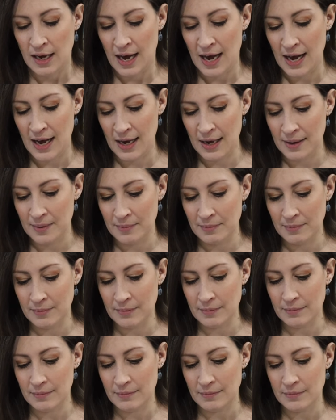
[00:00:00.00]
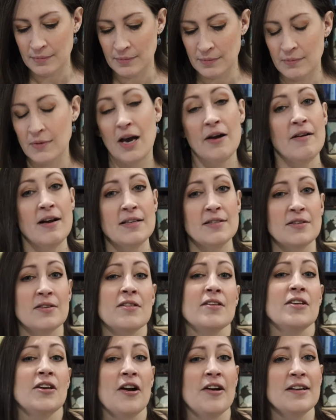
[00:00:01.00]
Um, all right, so
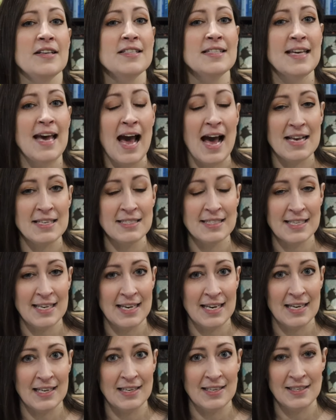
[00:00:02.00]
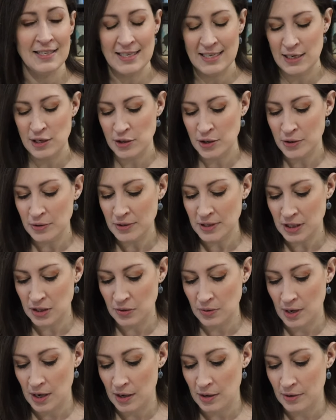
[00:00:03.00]
the yarn is Cascade Eco
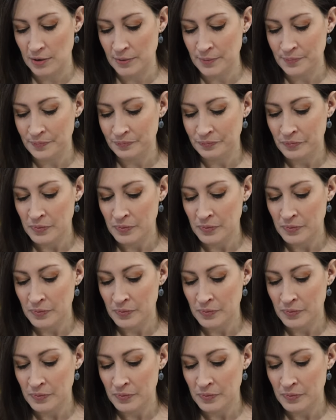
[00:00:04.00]
Duo,